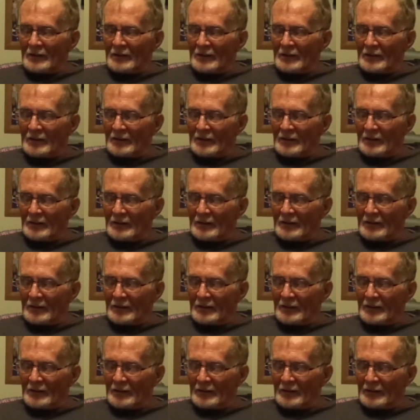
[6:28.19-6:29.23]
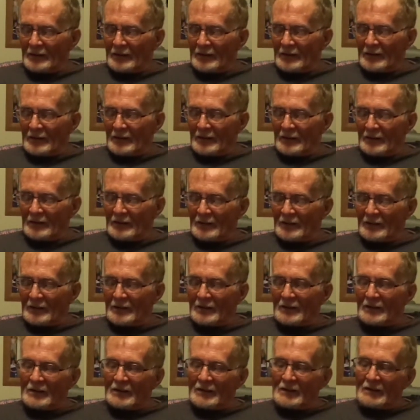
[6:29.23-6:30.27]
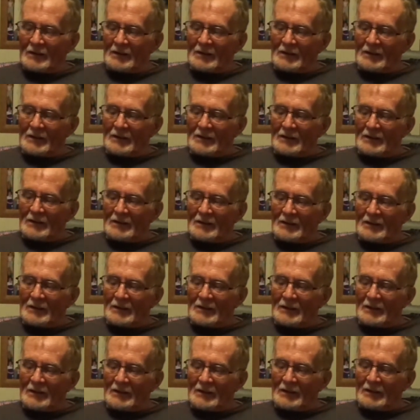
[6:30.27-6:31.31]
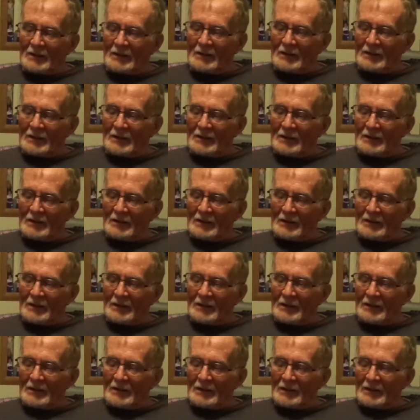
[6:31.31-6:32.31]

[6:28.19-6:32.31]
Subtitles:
(silent)